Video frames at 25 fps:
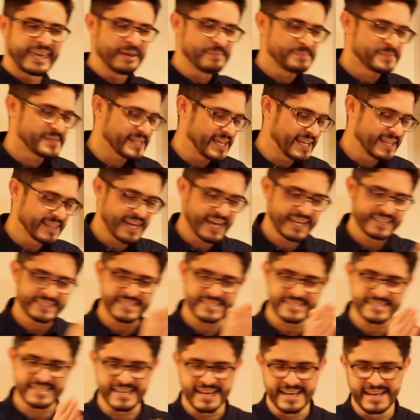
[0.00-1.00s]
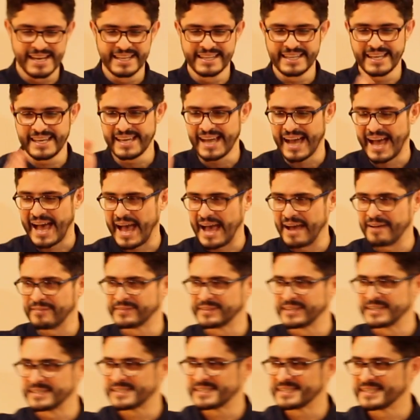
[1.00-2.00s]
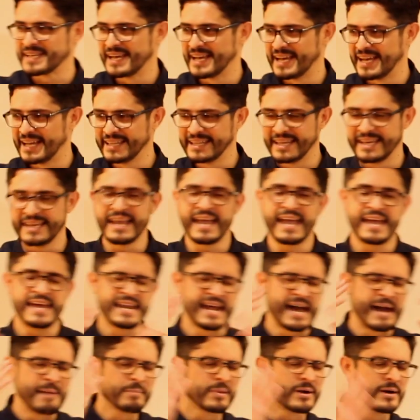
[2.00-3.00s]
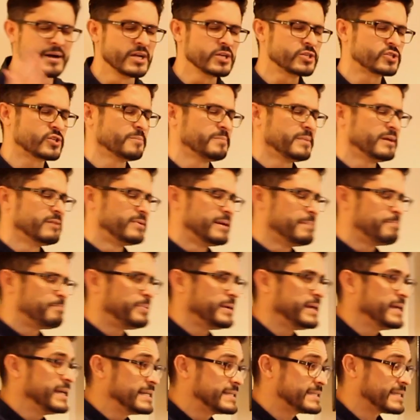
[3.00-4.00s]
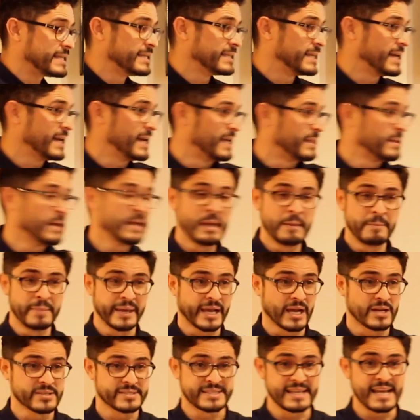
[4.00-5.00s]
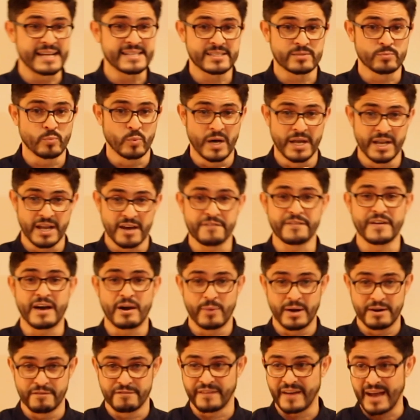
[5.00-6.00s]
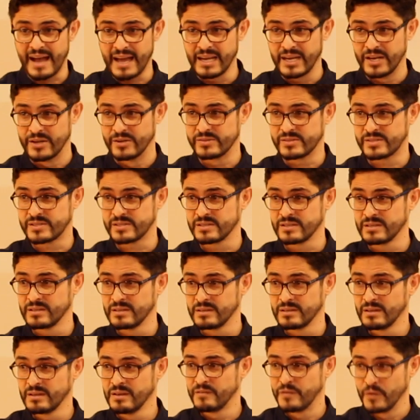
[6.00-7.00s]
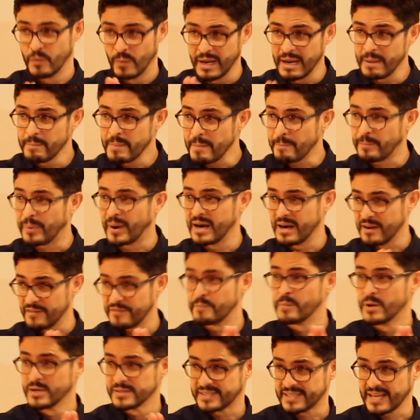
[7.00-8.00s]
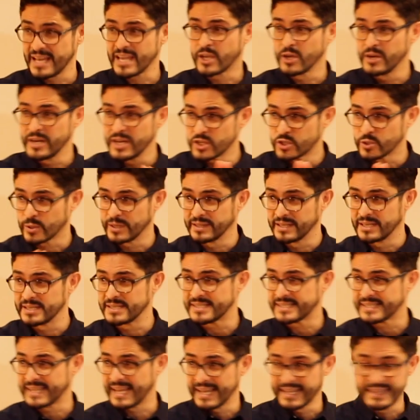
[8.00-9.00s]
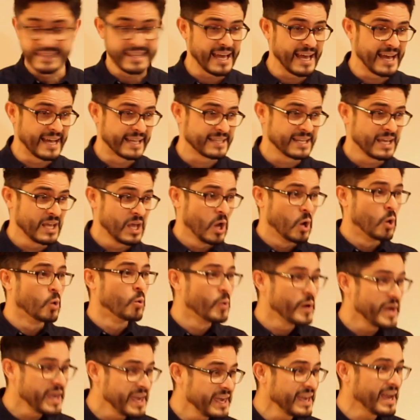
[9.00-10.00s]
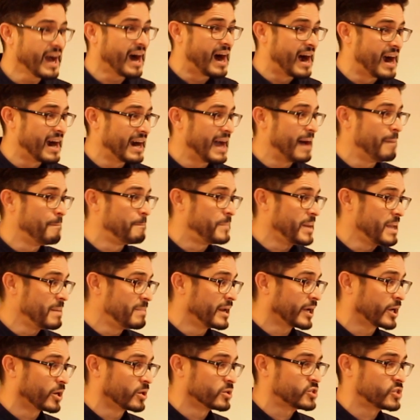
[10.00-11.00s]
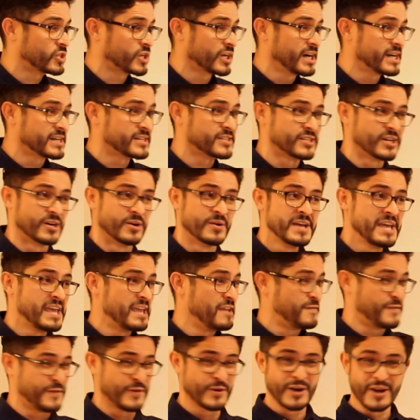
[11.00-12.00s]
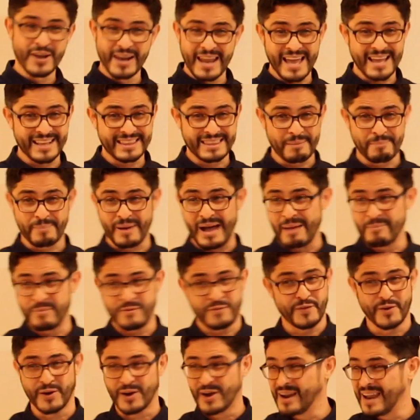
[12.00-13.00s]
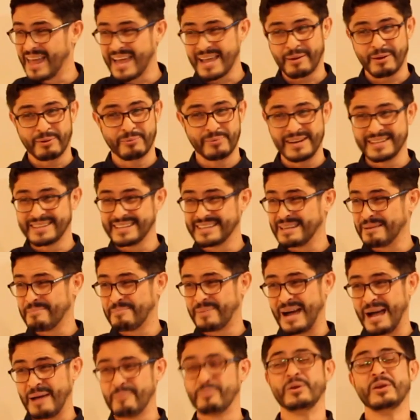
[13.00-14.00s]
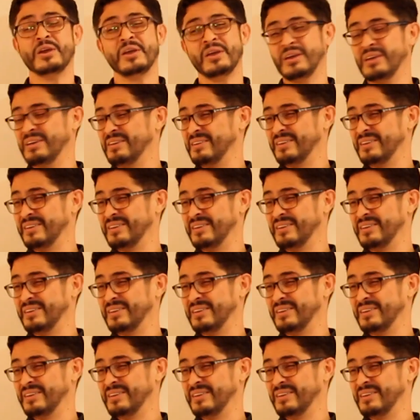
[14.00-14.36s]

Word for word: keep saying that Sunday after Sunday, and I'm going to be repeating that because that's one of our values. If you want to be part of Mosaic, you need to understand that we are a biblical church. So if you don't like the Bible, if you don't like reading the Bible,